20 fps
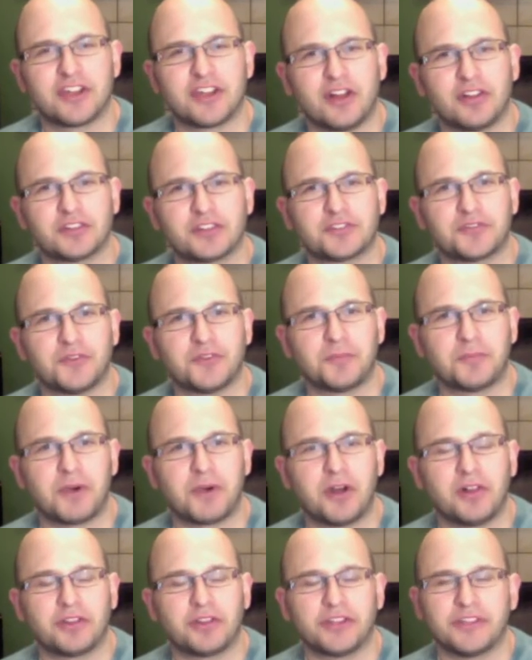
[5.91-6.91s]
college
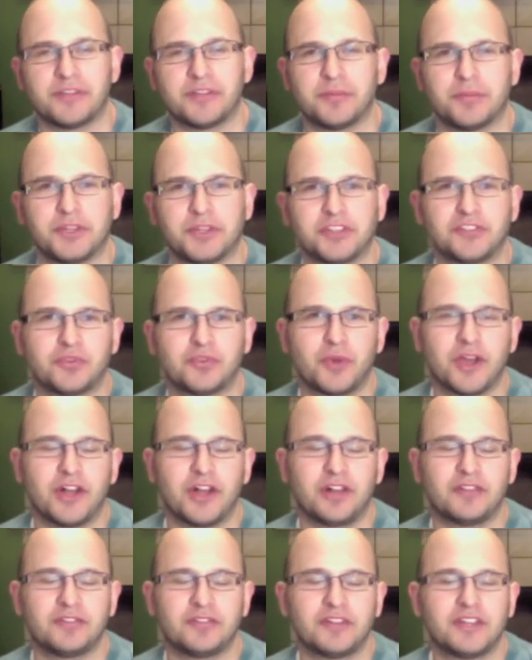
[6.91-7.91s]
football and in the Big
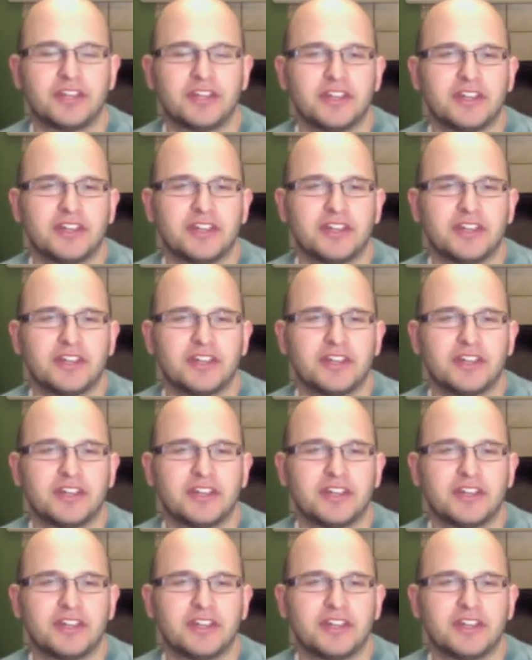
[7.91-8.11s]
12,